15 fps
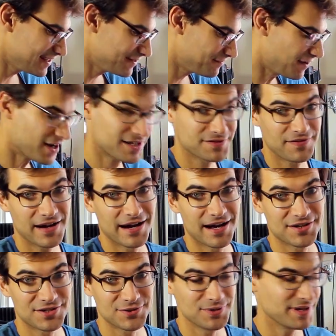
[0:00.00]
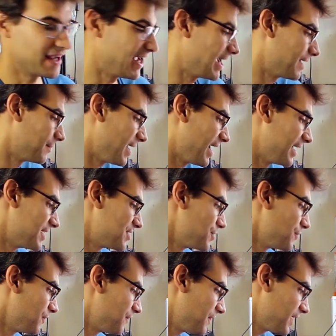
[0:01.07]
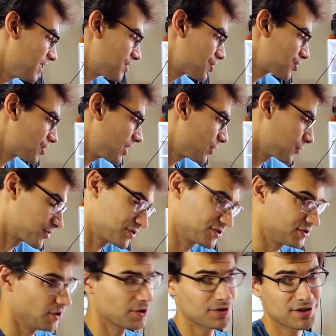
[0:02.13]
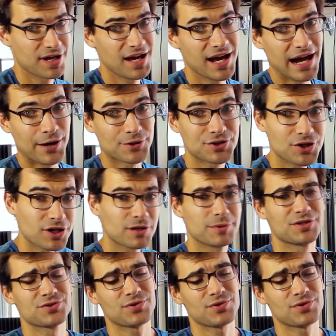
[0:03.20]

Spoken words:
Foxfire out to a game and to finish or start our Tournament